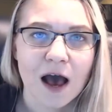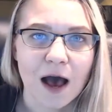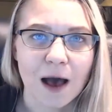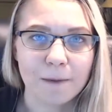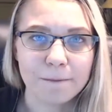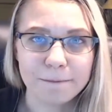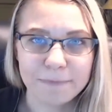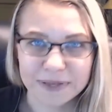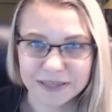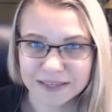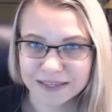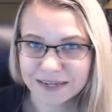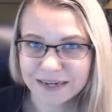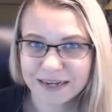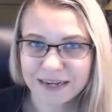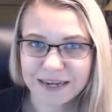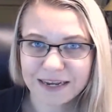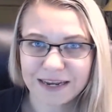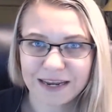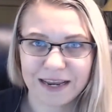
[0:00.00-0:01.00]

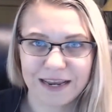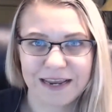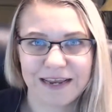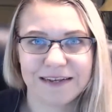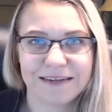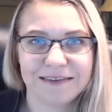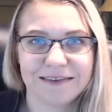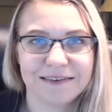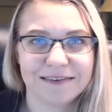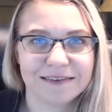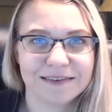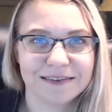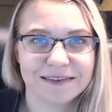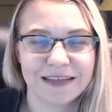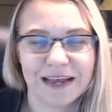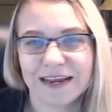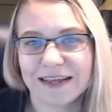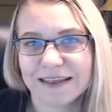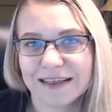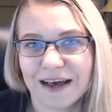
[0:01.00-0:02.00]
Ability is
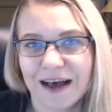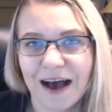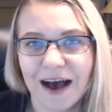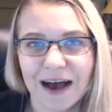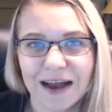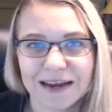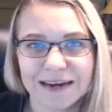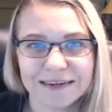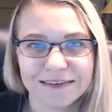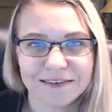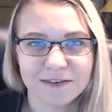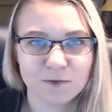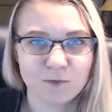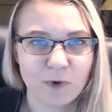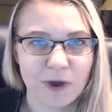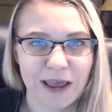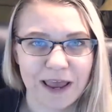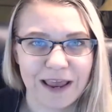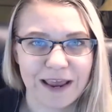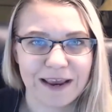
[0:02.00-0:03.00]
like the highest
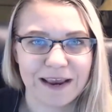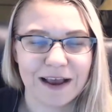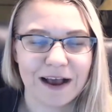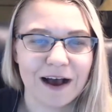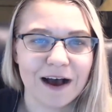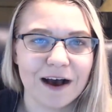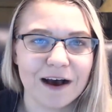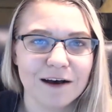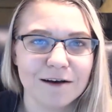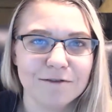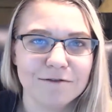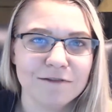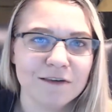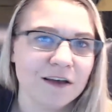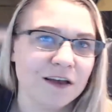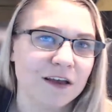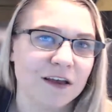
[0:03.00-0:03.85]
way of